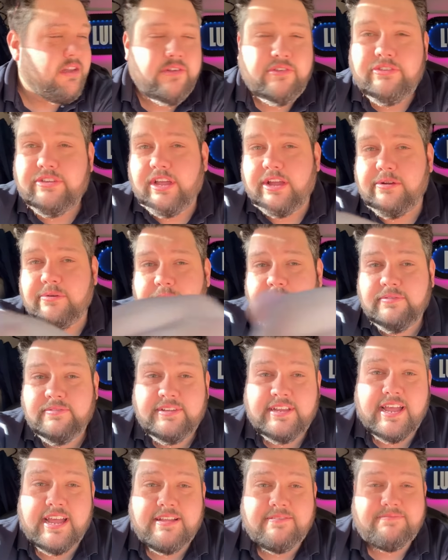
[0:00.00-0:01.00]
So
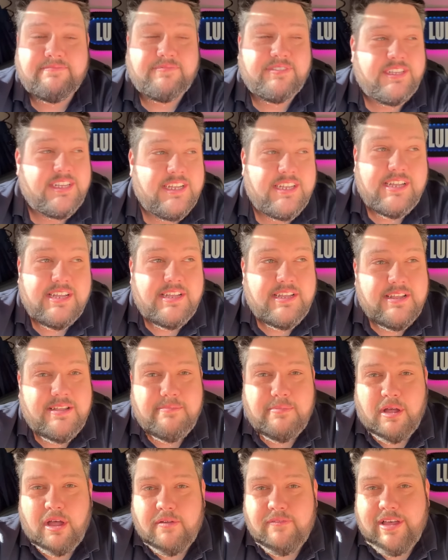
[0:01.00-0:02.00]
yeah,
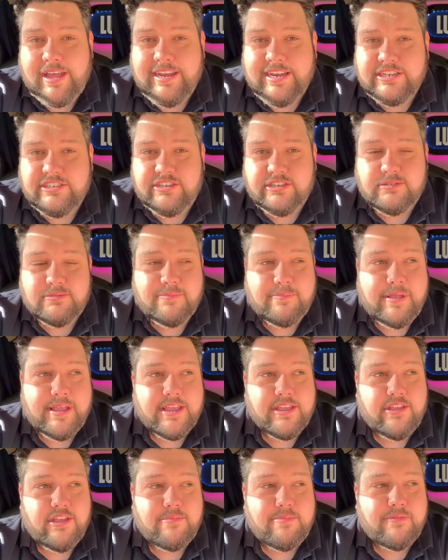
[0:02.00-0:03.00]
but I've had issues with
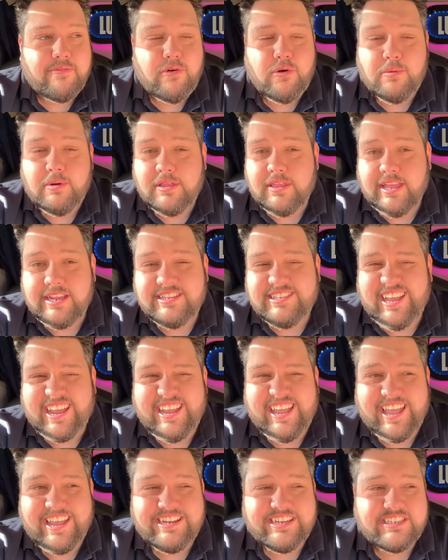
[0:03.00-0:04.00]
B&Q before where they
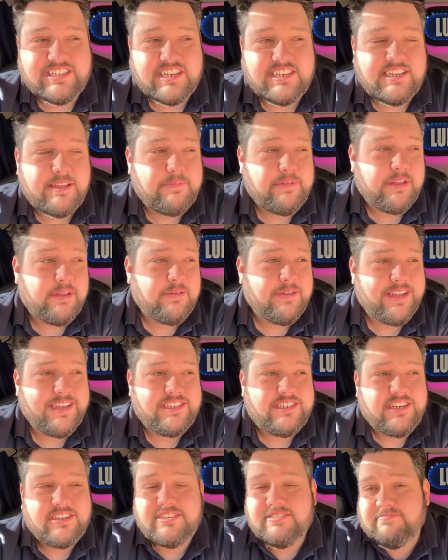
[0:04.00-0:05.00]
take ages to tip you.
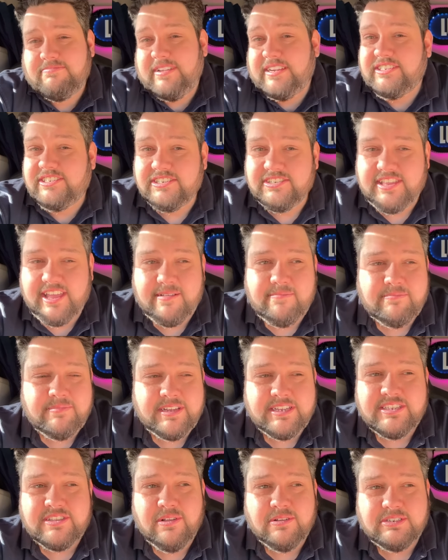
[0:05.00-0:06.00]
It's just them.
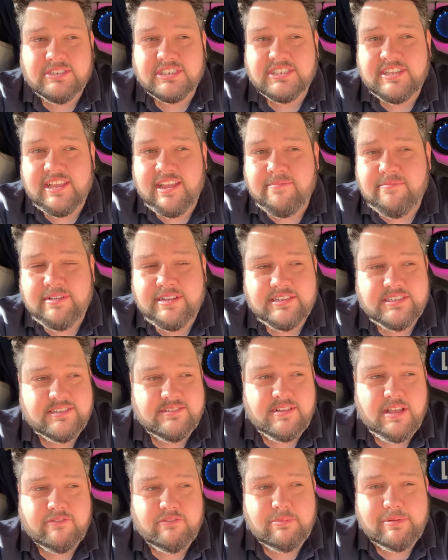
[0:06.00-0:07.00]
It's not just them,
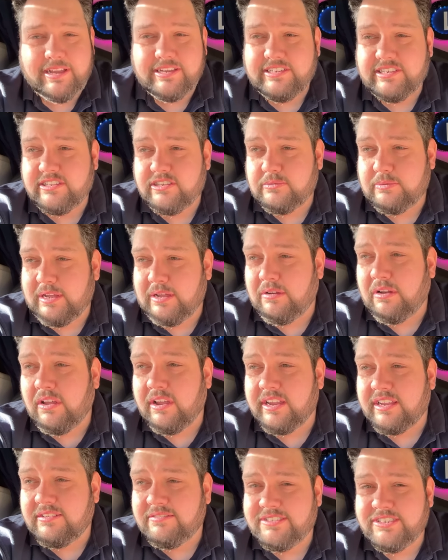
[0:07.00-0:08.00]
it's other places as well, like